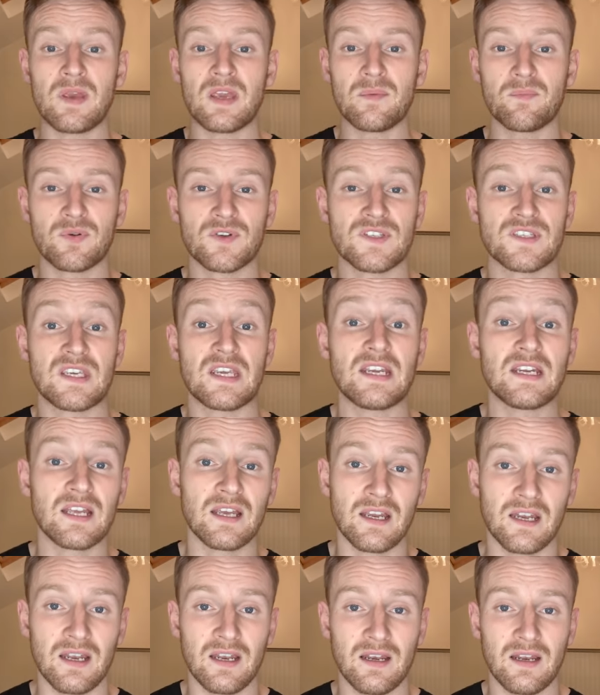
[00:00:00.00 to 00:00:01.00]
be
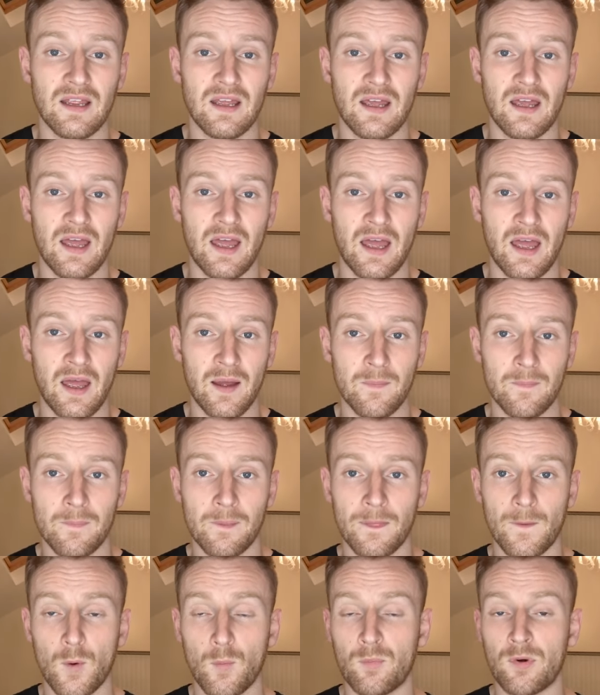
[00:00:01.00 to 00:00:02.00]
preceding an
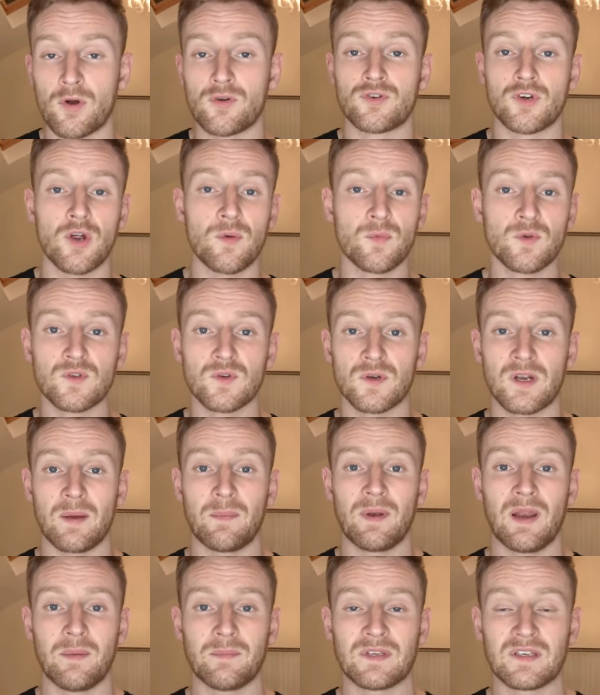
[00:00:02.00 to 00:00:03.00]
um, or prodromal to an
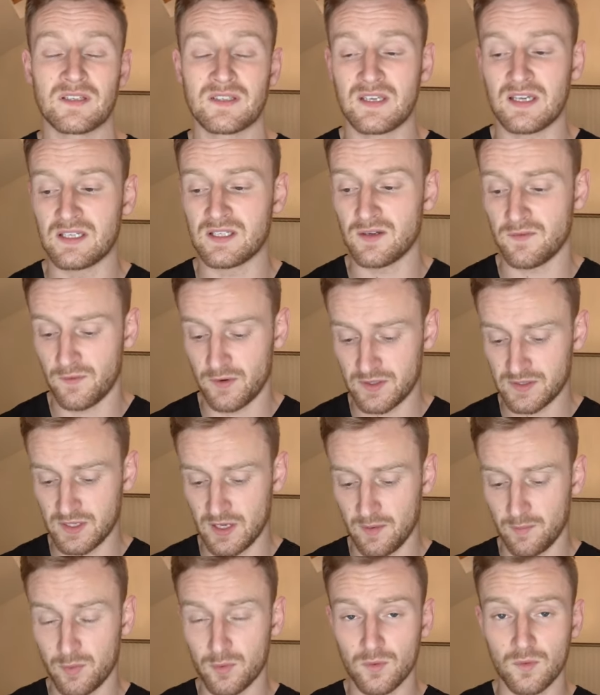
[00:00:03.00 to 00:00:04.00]
epileptic seizure? For
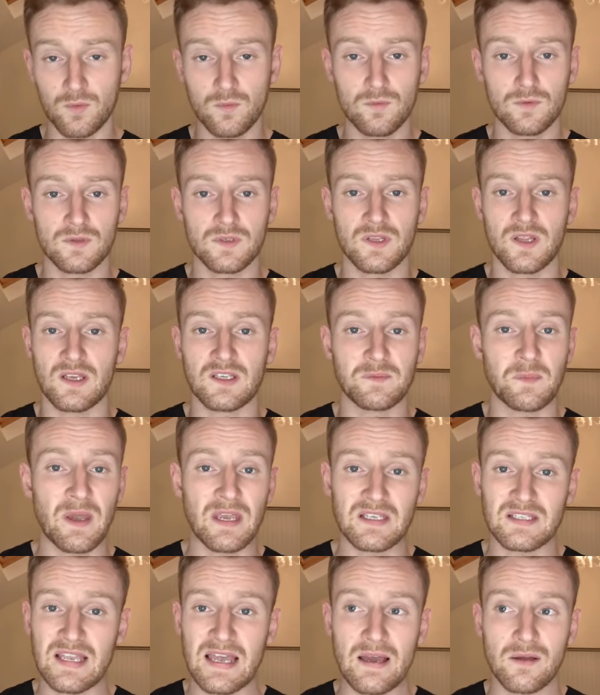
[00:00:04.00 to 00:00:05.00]
example, do they
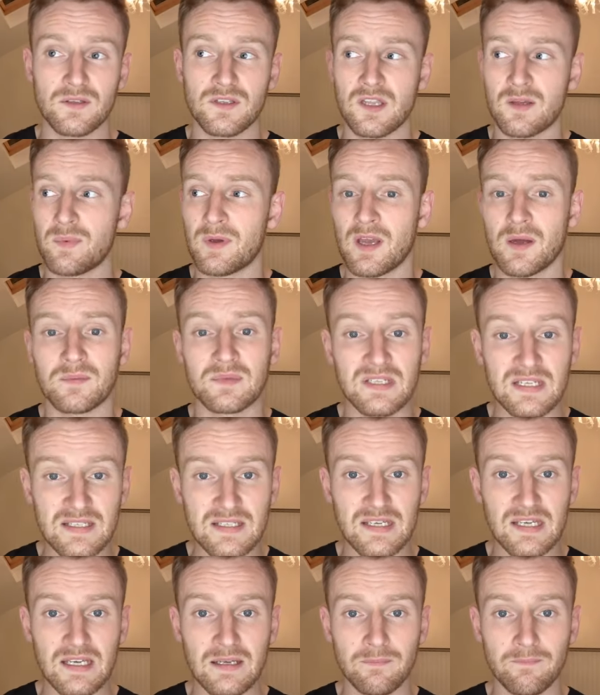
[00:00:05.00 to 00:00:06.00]
space out? Do they become
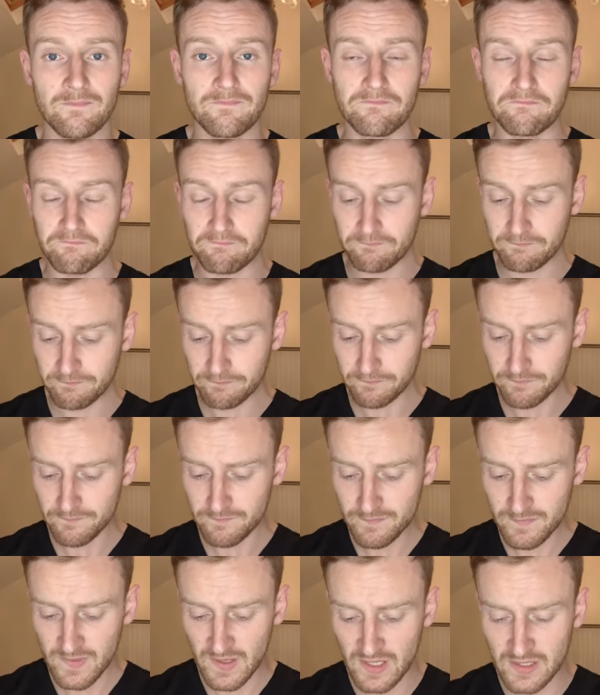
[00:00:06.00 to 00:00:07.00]
dizzy?
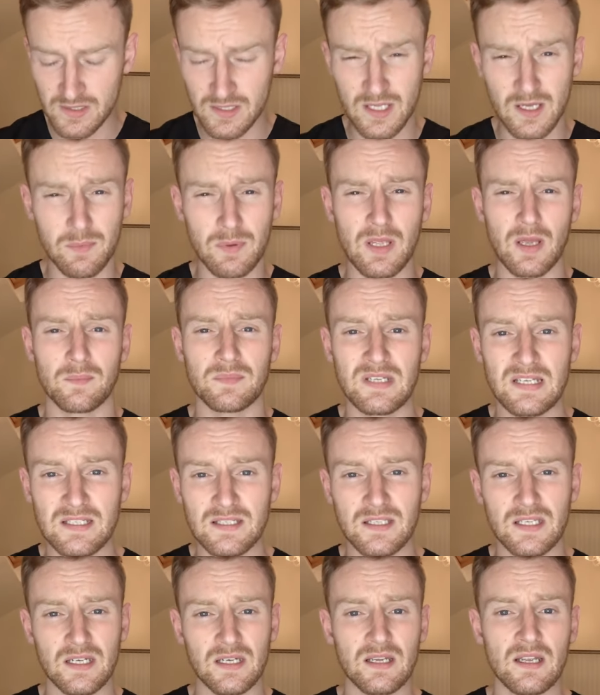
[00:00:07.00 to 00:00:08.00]
Do they become
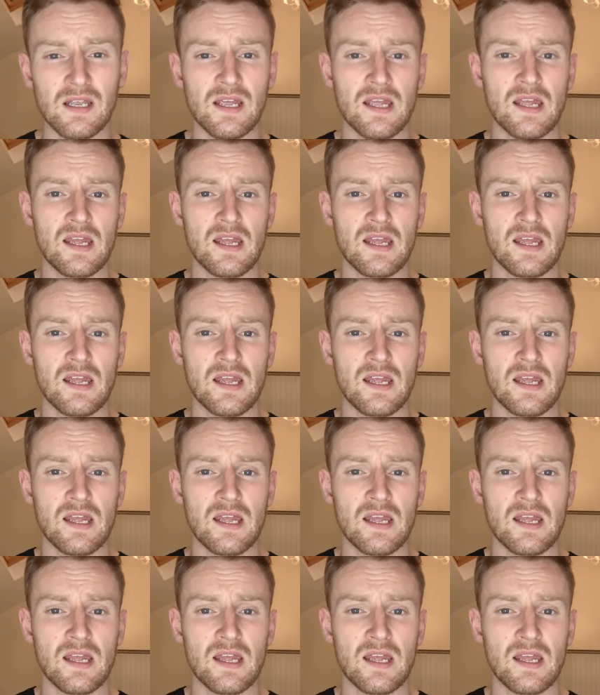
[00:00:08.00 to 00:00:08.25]
distant?